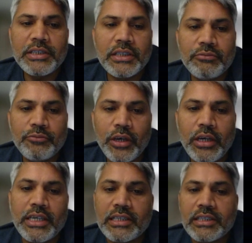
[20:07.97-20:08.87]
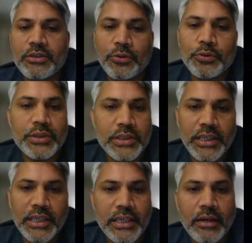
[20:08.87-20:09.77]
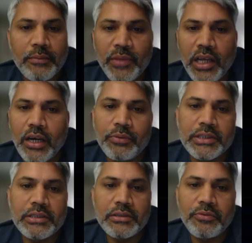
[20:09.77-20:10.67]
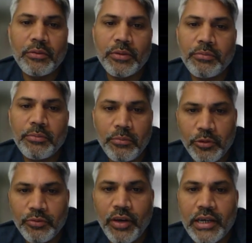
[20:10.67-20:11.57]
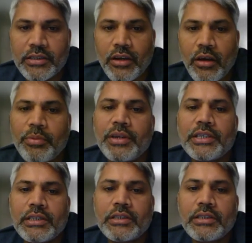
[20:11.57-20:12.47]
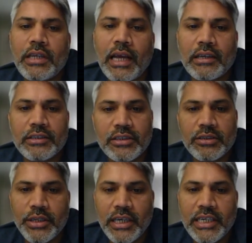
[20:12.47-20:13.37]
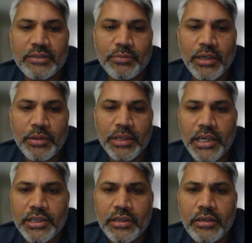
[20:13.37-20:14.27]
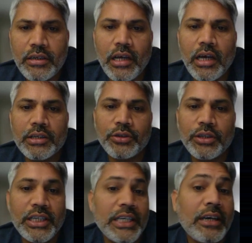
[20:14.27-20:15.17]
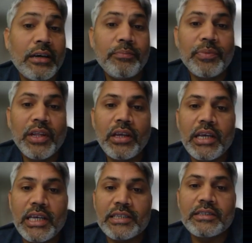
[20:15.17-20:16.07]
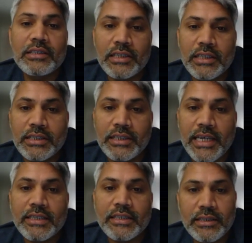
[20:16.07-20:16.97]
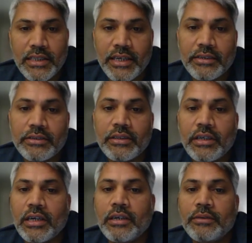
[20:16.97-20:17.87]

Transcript: built in one lake stores the data, which from the both finance and operations and customer engagement application. So the data is staged there,